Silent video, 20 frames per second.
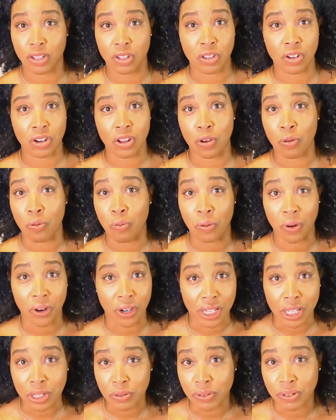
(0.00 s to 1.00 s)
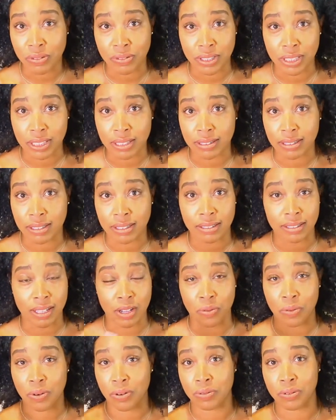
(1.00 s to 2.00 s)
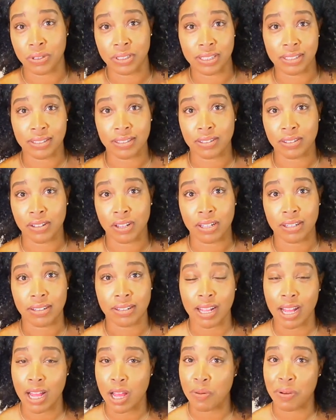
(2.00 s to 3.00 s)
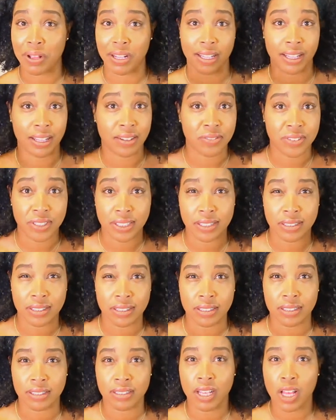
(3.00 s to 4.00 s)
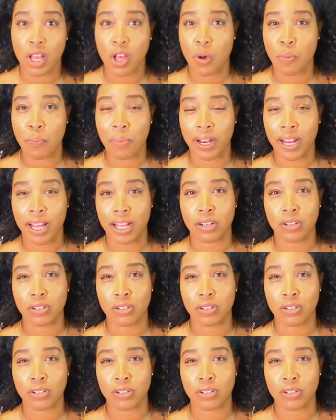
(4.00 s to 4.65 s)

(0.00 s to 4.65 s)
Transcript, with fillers: you know, working with Jesus. I work with Jesus all the time. I love Jesus, but I